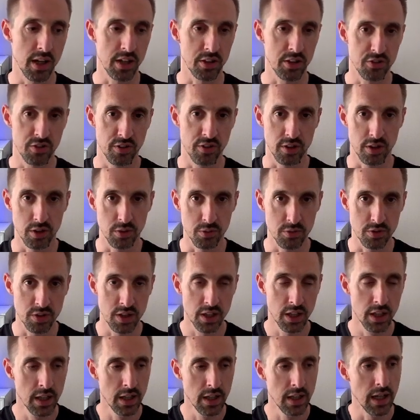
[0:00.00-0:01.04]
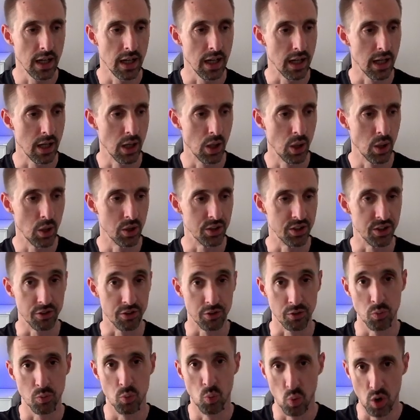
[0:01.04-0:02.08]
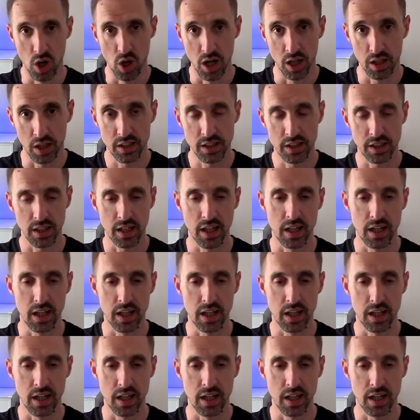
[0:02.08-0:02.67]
execute didn't work.